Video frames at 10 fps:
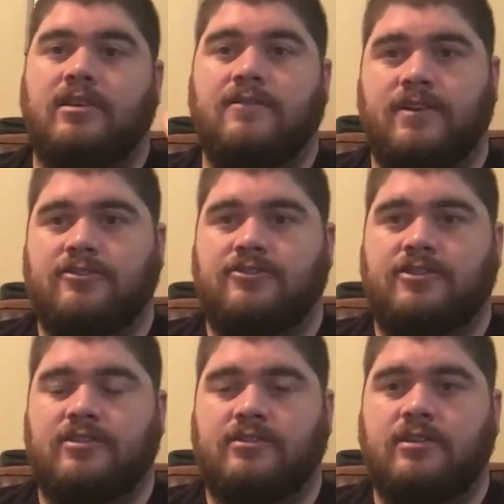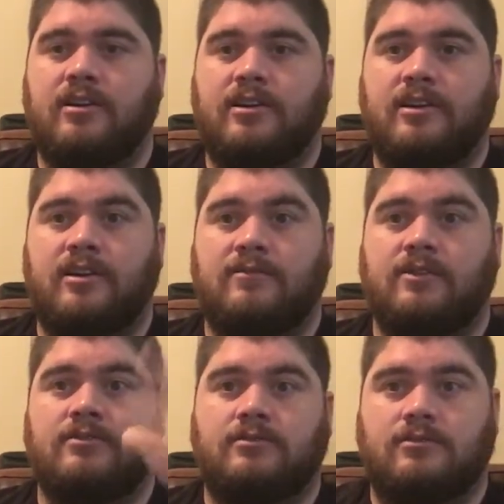a function on an
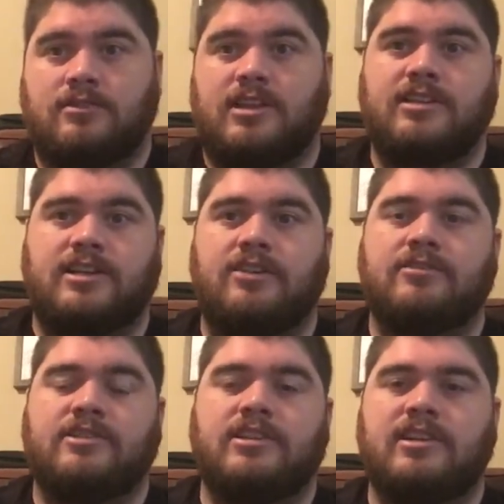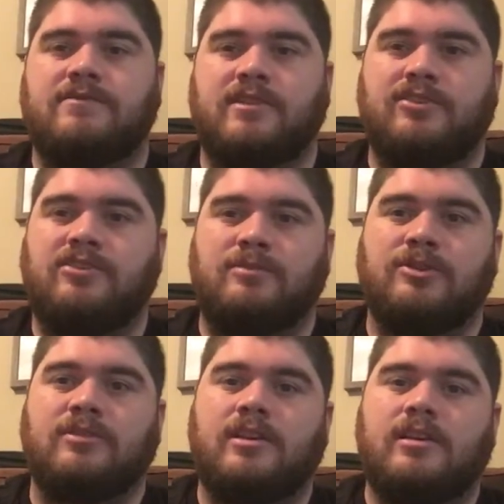interval, it's continuous and differentiable.